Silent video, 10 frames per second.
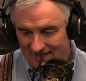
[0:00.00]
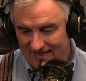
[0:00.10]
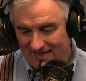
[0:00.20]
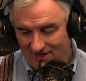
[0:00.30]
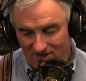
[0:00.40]
I
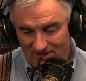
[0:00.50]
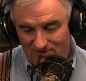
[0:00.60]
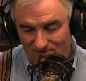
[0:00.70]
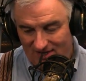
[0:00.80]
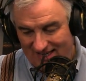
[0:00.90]
gotta get all
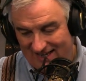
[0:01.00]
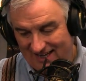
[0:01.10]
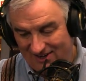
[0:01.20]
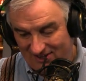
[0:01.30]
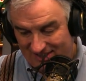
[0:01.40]
these
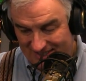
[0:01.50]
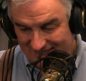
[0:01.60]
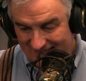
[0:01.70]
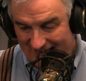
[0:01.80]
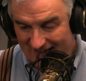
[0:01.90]

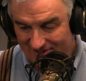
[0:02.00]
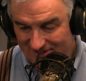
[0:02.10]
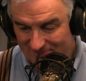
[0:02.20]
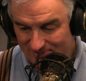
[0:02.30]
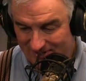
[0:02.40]

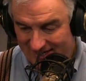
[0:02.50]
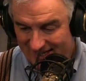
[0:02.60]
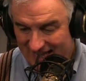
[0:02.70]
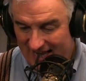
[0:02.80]
acronyms right.